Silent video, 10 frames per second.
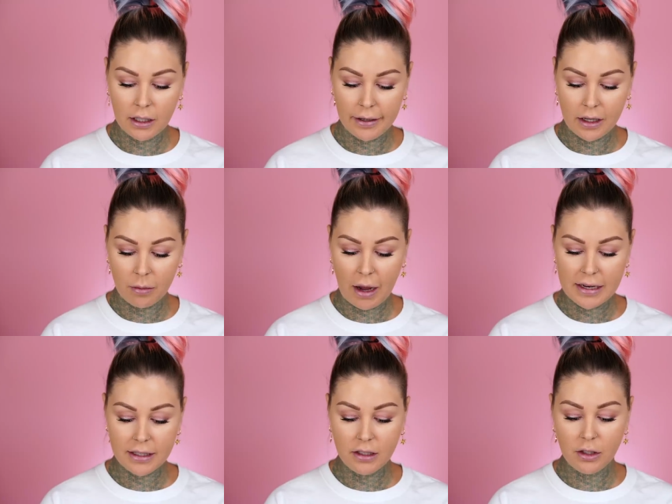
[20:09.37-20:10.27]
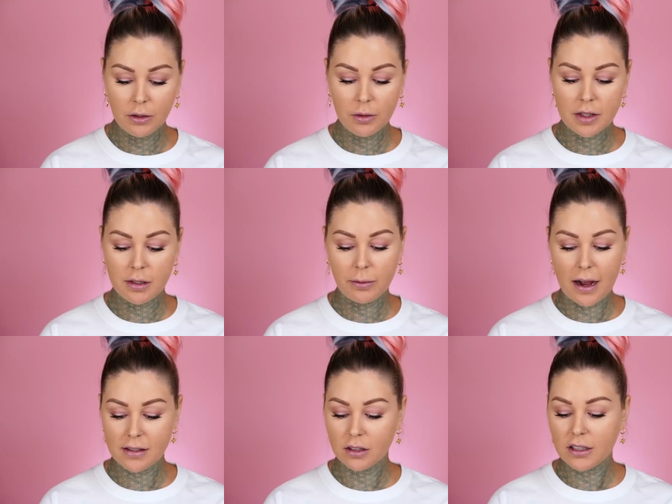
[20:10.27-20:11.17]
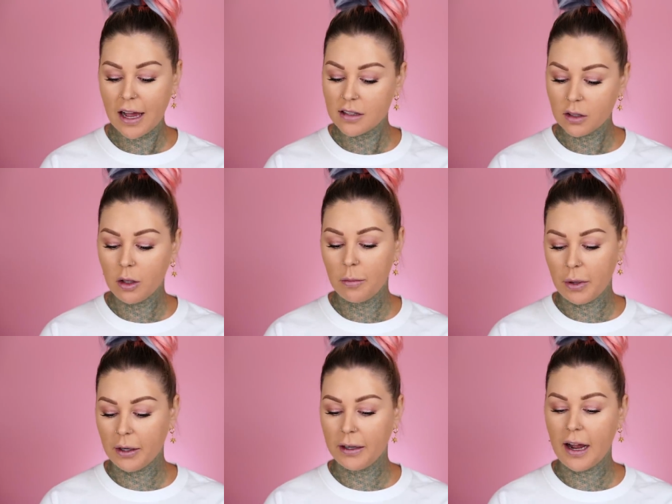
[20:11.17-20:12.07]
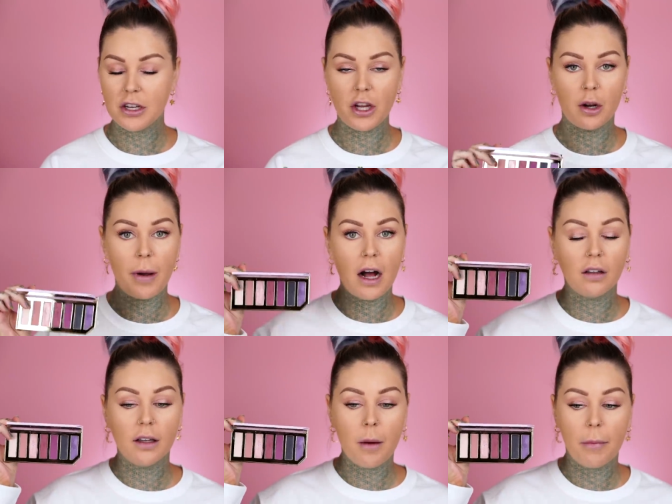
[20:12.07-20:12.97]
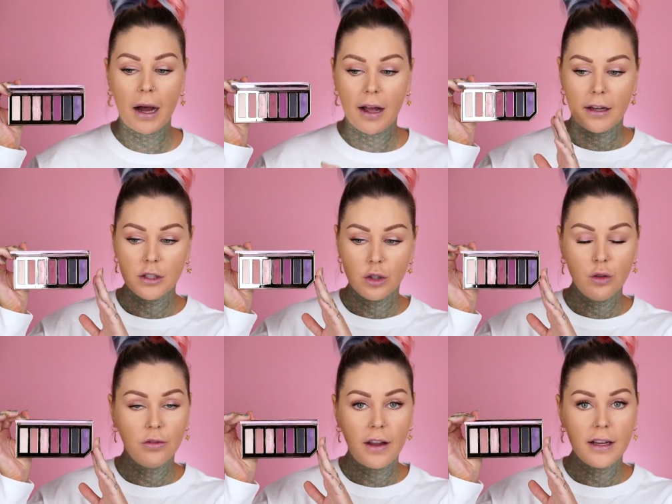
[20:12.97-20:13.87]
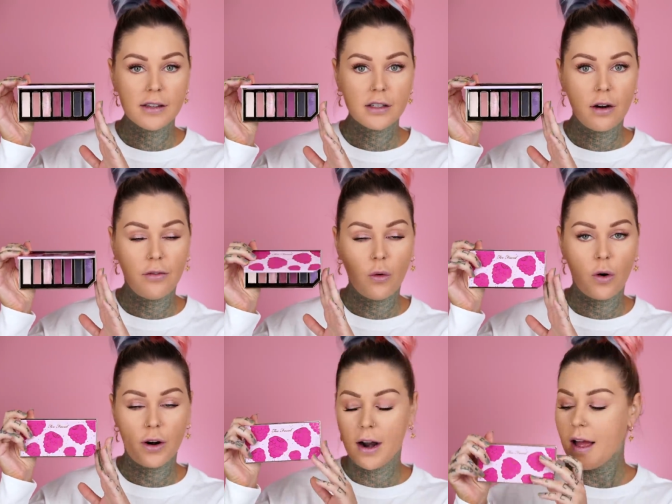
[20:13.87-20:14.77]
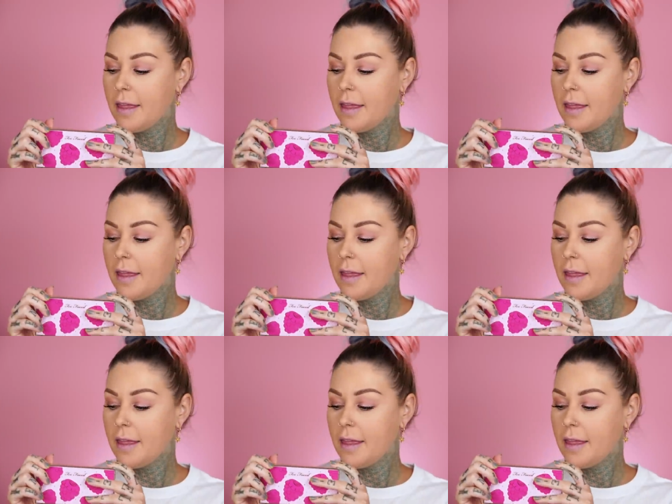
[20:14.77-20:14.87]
I did use the Razzle Dazzle Berry eyeshadow palette by Too Faced for